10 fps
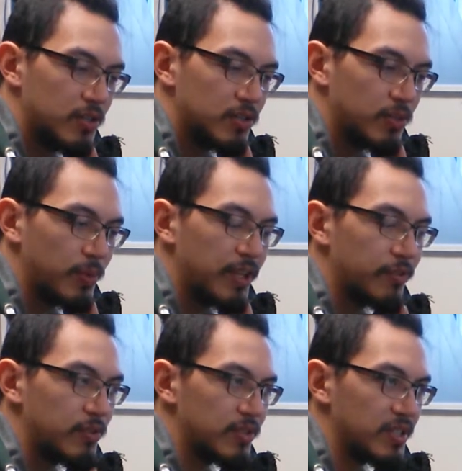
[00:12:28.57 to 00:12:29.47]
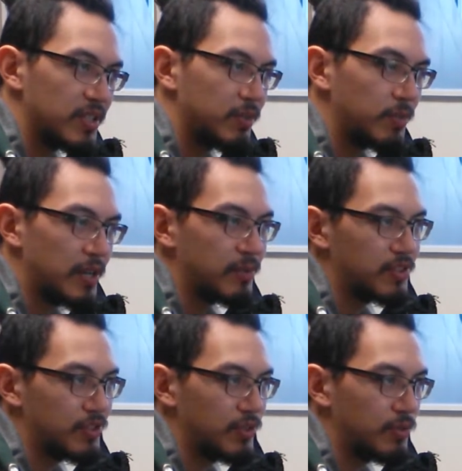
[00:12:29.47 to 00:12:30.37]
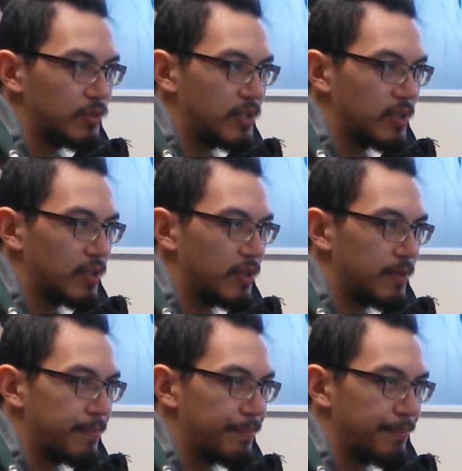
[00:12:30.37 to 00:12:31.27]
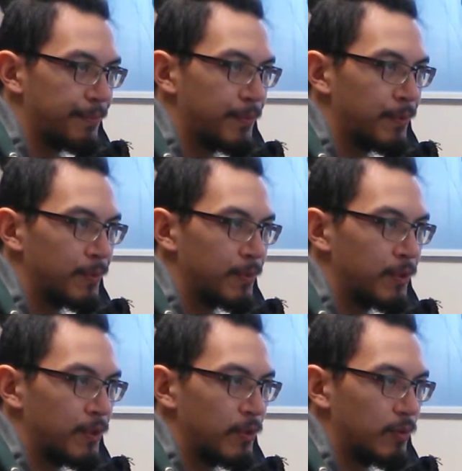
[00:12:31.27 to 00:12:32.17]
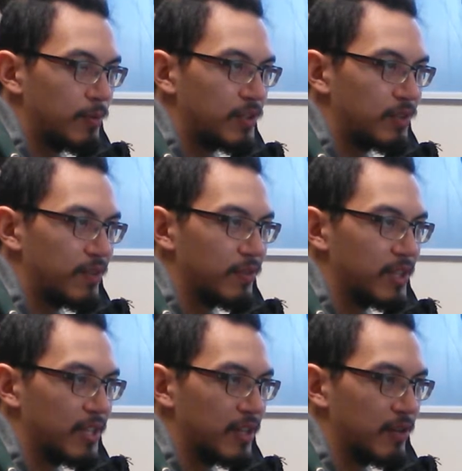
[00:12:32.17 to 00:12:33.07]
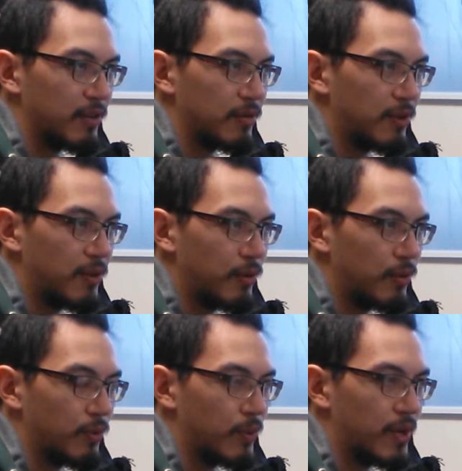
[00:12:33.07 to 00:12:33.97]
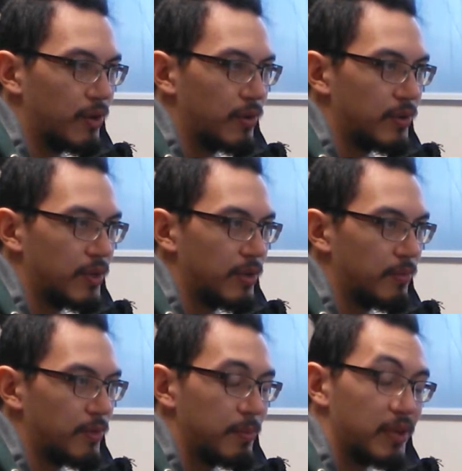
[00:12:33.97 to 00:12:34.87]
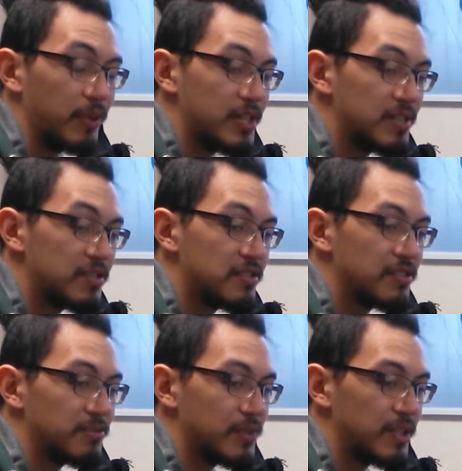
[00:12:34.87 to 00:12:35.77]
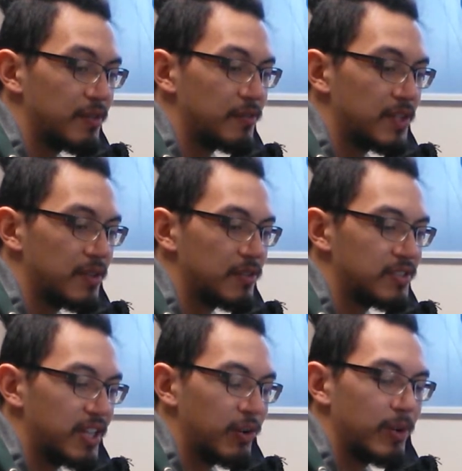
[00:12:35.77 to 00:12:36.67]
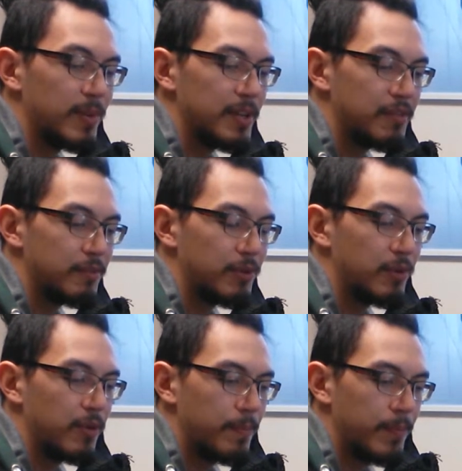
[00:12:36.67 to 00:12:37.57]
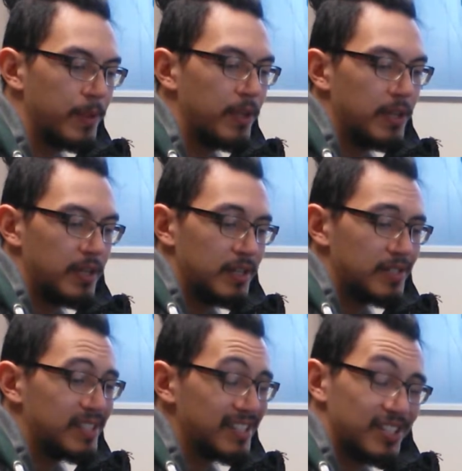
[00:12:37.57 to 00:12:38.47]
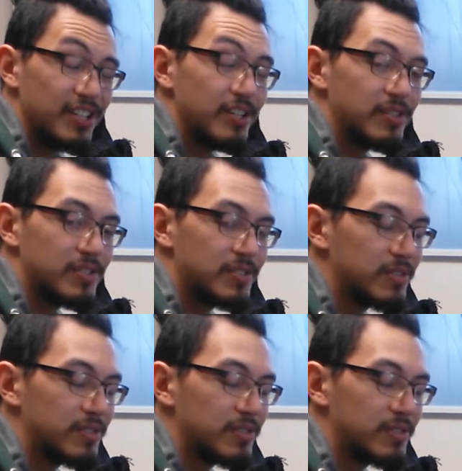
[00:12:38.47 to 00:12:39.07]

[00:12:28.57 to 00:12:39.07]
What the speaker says: So we left New Zealand when I was 2, and been traveling all around the Middle East. We lived in Saudi Arabia for 6 years.